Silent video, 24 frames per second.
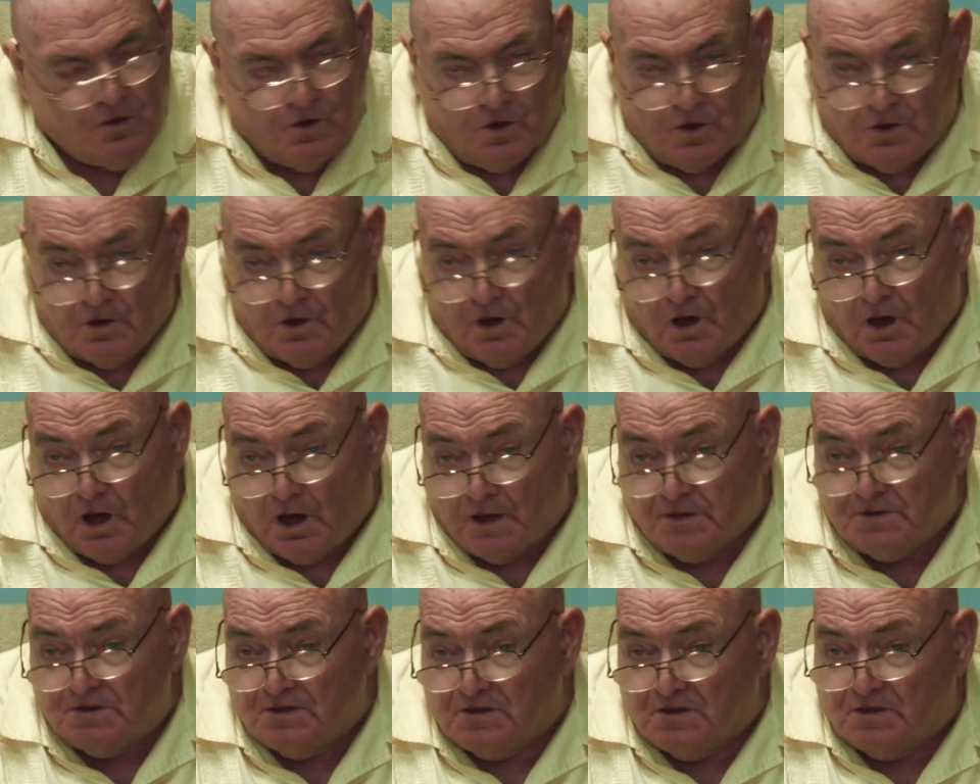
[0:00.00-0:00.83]

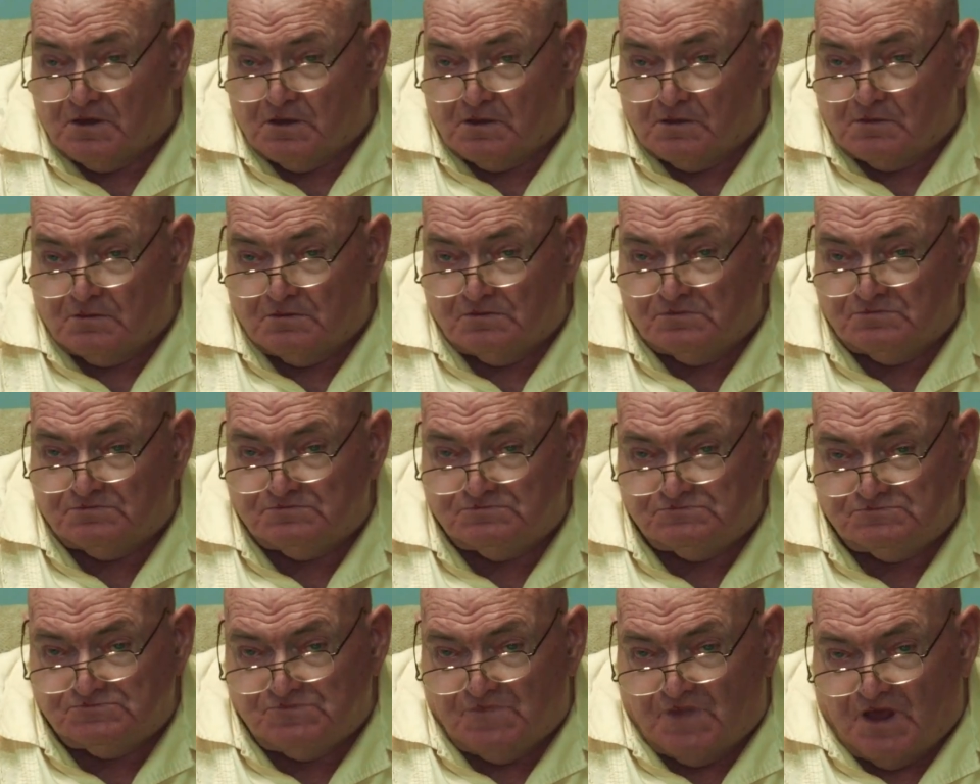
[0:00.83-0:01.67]
God,
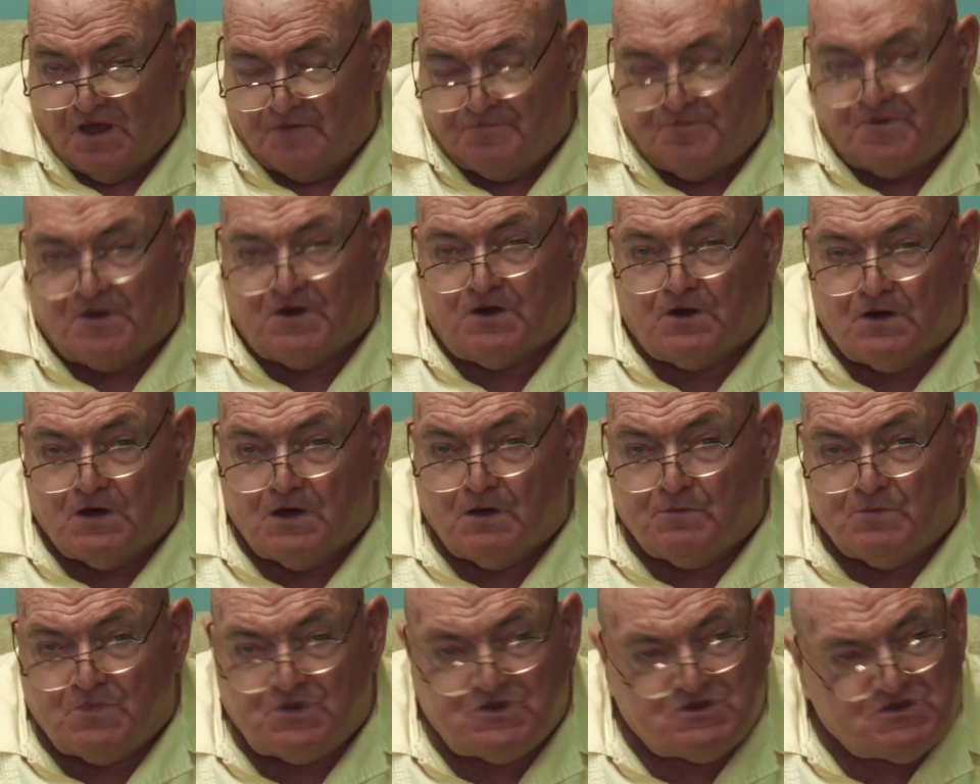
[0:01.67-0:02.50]
if He
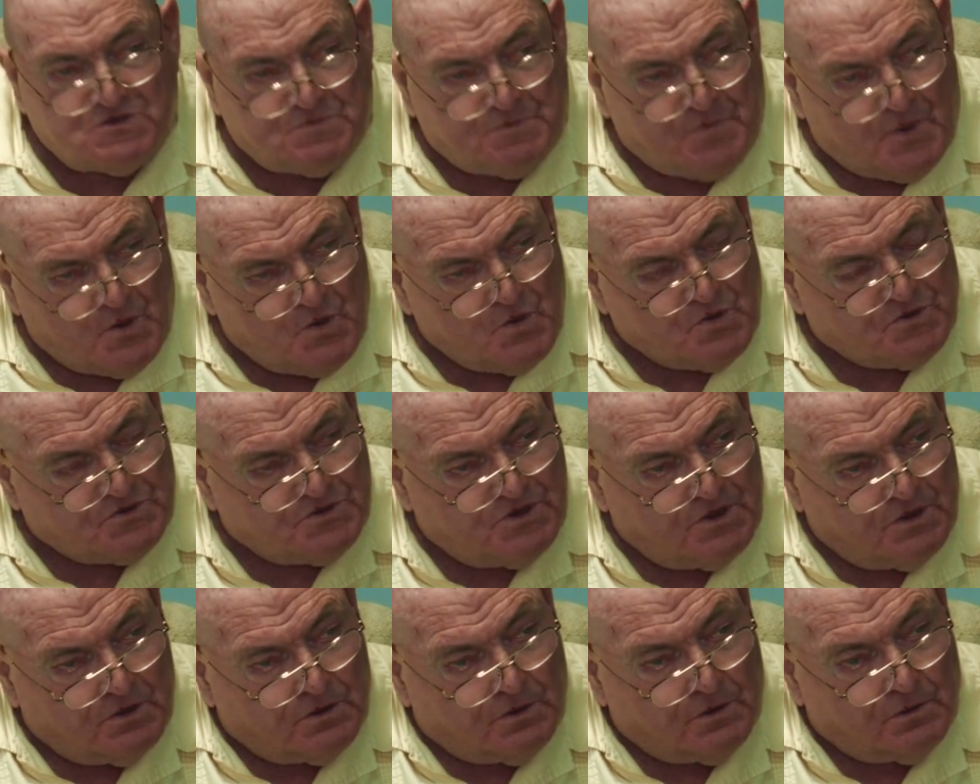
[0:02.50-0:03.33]
come and spoke
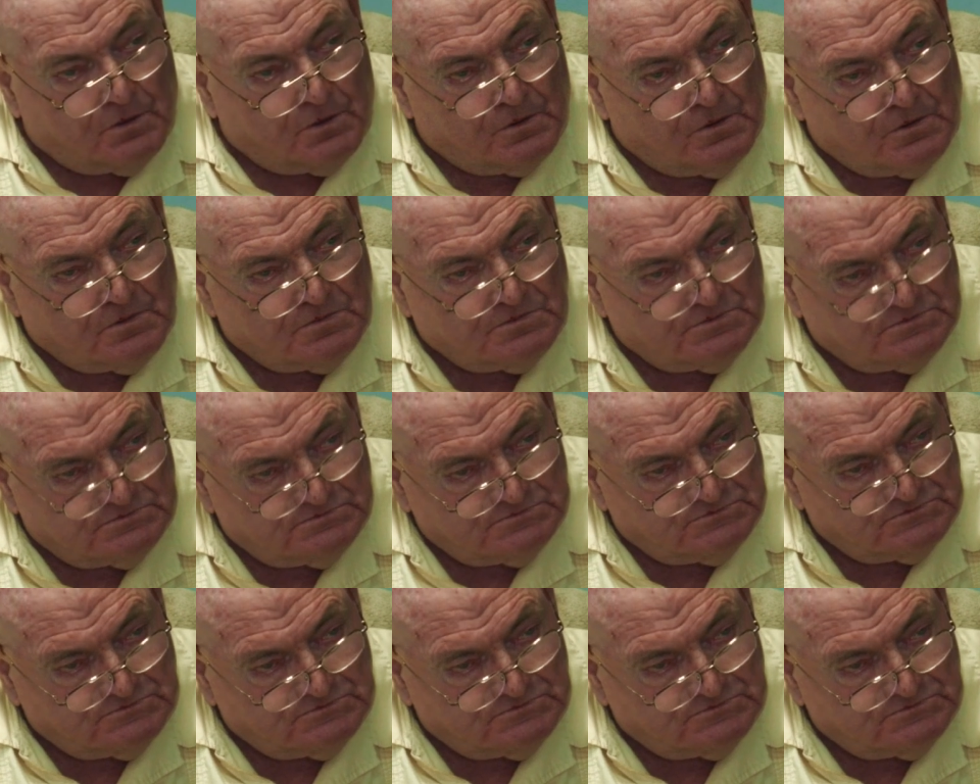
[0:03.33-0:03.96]
to you